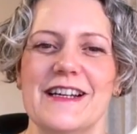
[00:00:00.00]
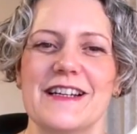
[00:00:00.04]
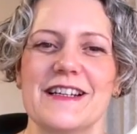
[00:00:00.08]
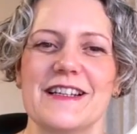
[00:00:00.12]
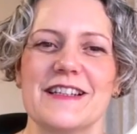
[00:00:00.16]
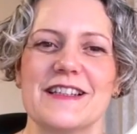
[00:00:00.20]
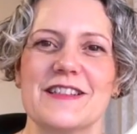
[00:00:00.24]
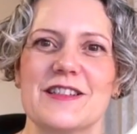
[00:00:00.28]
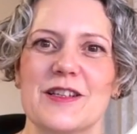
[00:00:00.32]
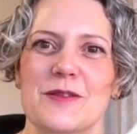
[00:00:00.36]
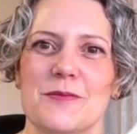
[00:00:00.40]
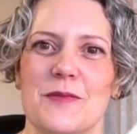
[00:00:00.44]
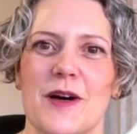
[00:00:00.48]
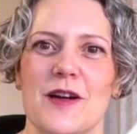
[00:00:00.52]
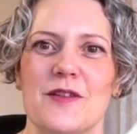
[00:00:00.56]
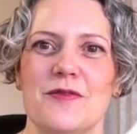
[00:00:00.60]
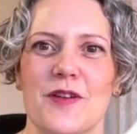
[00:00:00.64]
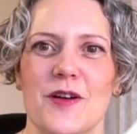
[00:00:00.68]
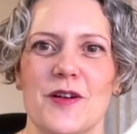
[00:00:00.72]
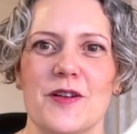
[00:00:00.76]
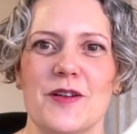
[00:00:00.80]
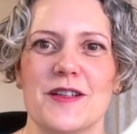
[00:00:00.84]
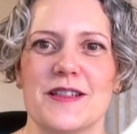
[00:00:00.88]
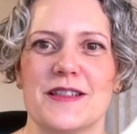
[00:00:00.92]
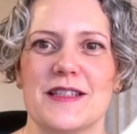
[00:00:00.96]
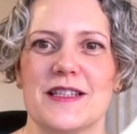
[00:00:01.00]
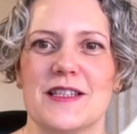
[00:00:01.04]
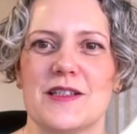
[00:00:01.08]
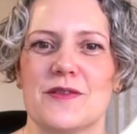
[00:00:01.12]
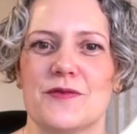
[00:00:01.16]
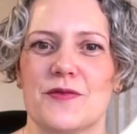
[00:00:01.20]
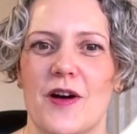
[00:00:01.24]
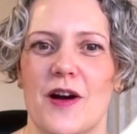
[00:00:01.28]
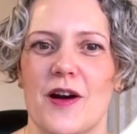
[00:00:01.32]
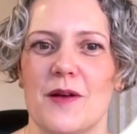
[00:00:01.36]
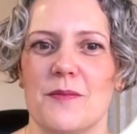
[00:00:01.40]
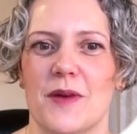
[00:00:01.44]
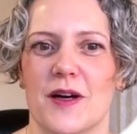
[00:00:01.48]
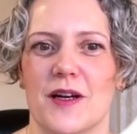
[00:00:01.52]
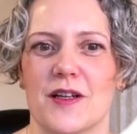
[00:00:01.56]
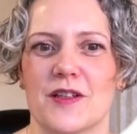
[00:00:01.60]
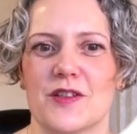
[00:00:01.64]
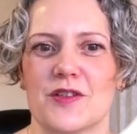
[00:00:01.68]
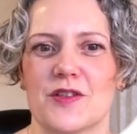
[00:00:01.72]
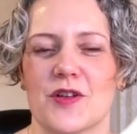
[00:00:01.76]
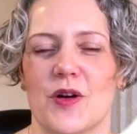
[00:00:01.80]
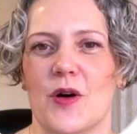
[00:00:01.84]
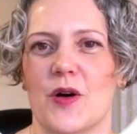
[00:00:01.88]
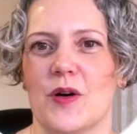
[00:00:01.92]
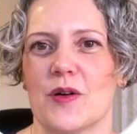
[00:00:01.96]
So my focus is very much
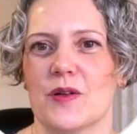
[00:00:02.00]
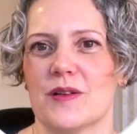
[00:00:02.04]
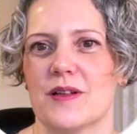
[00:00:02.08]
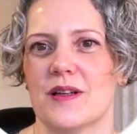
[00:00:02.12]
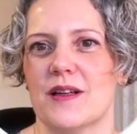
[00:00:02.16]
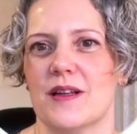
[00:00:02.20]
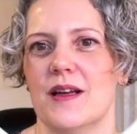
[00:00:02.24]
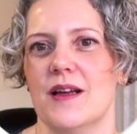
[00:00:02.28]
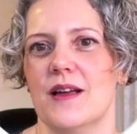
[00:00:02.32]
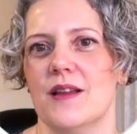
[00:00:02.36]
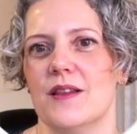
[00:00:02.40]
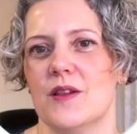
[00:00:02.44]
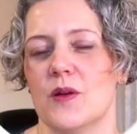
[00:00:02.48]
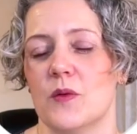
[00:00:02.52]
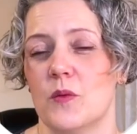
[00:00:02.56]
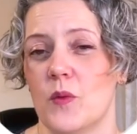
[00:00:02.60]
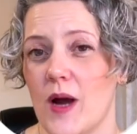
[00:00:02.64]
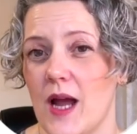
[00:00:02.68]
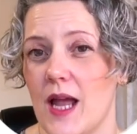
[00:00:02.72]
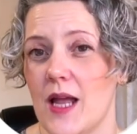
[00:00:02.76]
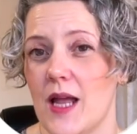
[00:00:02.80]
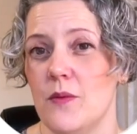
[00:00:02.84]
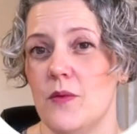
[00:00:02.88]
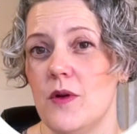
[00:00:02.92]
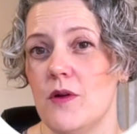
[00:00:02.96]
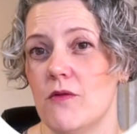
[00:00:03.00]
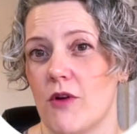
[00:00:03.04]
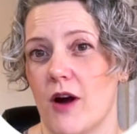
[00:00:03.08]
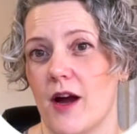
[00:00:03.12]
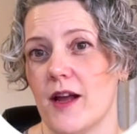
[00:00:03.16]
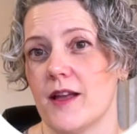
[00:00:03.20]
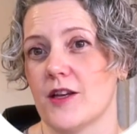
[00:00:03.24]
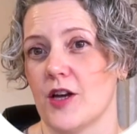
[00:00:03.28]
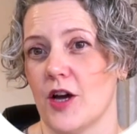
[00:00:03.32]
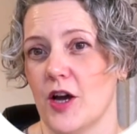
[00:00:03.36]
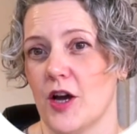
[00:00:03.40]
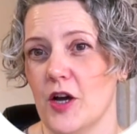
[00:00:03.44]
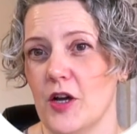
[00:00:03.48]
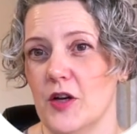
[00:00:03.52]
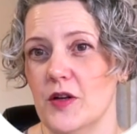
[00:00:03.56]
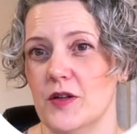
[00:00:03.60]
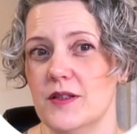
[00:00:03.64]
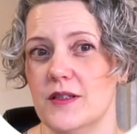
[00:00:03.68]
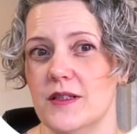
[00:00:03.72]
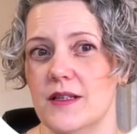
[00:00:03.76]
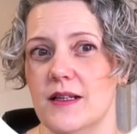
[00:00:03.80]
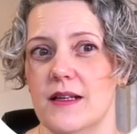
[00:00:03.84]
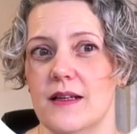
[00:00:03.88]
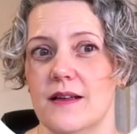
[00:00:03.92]
on the way we write code